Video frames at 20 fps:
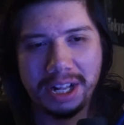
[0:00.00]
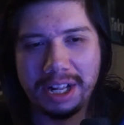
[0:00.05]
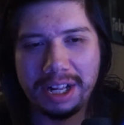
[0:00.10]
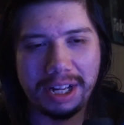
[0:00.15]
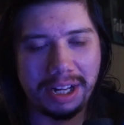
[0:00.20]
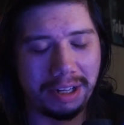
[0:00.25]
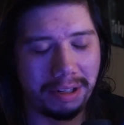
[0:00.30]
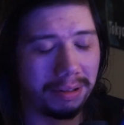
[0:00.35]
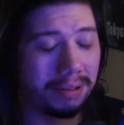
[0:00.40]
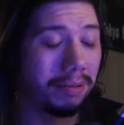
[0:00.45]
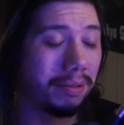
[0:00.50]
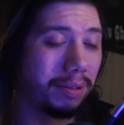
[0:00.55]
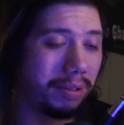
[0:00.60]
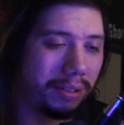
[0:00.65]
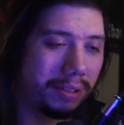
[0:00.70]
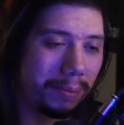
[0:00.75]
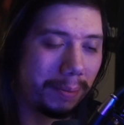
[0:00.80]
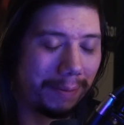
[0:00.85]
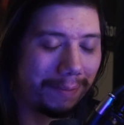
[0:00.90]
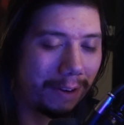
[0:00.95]
well,
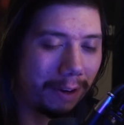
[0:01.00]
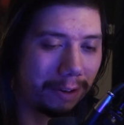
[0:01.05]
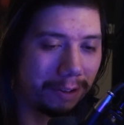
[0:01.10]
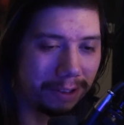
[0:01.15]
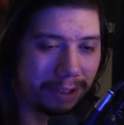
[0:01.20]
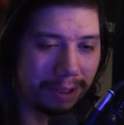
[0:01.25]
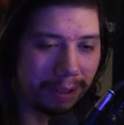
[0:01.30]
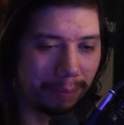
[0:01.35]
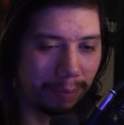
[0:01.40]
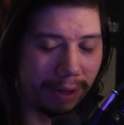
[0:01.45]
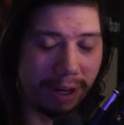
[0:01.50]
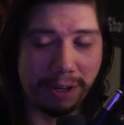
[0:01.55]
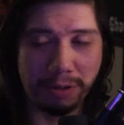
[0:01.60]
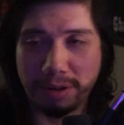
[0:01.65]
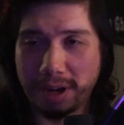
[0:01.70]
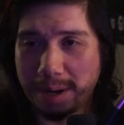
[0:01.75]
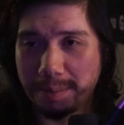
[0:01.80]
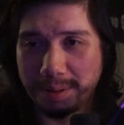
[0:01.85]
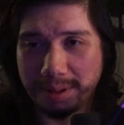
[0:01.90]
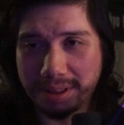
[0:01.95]
to be fair, it's a brand new
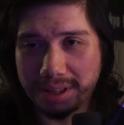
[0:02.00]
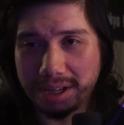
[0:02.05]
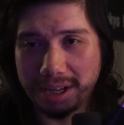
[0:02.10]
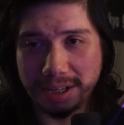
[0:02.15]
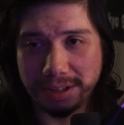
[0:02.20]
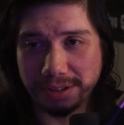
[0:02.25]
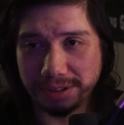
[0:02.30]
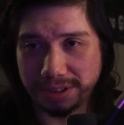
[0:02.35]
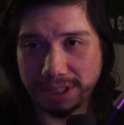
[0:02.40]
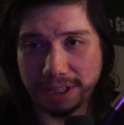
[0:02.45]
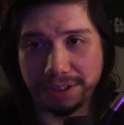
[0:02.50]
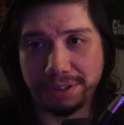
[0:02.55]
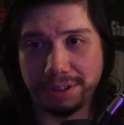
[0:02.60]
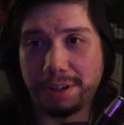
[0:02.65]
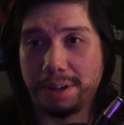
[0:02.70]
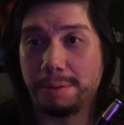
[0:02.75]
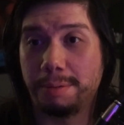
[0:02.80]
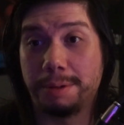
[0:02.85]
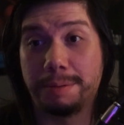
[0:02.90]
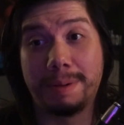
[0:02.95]
hobby that I just got
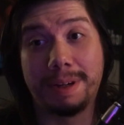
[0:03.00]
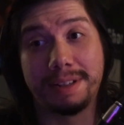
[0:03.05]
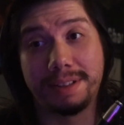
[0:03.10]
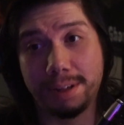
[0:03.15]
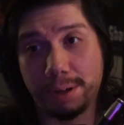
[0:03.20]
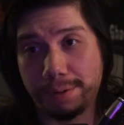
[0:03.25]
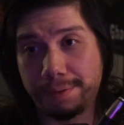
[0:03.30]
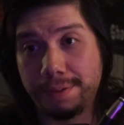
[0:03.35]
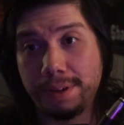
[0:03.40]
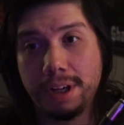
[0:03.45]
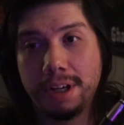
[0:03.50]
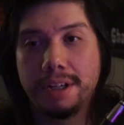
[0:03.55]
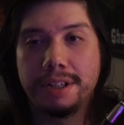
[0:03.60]
started with myself.